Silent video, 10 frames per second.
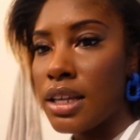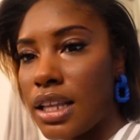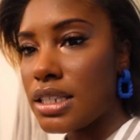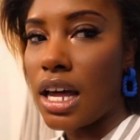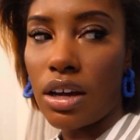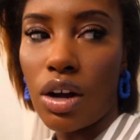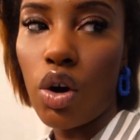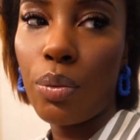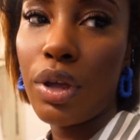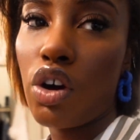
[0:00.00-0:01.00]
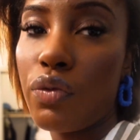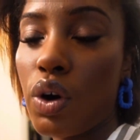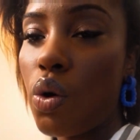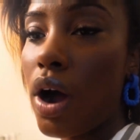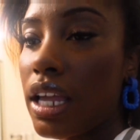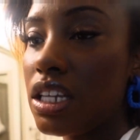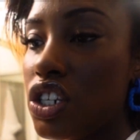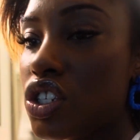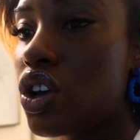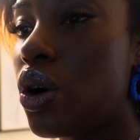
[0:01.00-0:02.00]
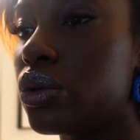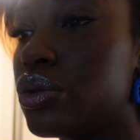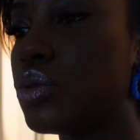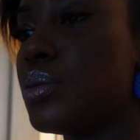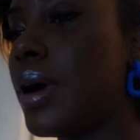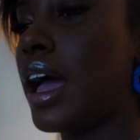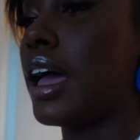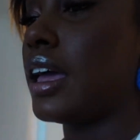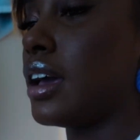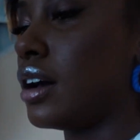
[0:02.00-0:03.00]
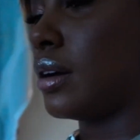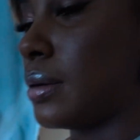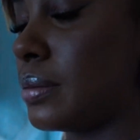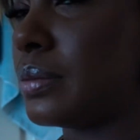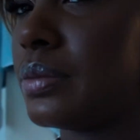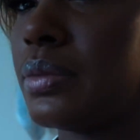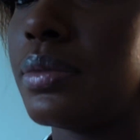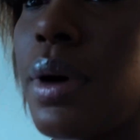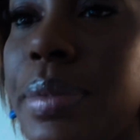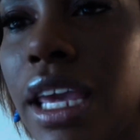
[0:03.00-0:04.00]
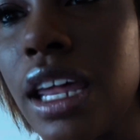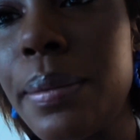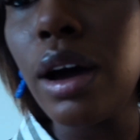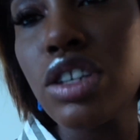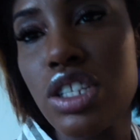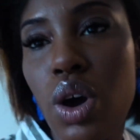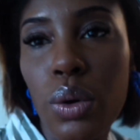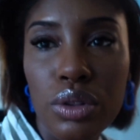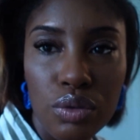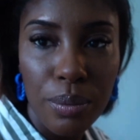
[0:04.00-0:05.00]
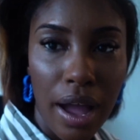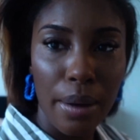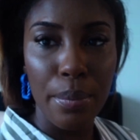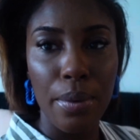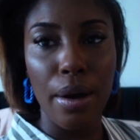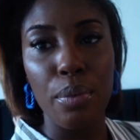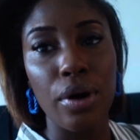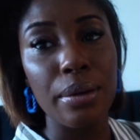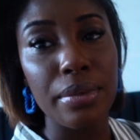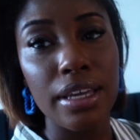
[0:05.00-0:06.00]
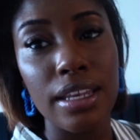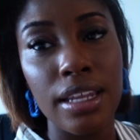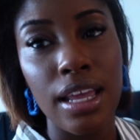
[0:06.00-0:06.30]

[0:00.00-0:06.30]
it's not gonna hold me over. Or I can just go through my I'm thinking about just going through my appointment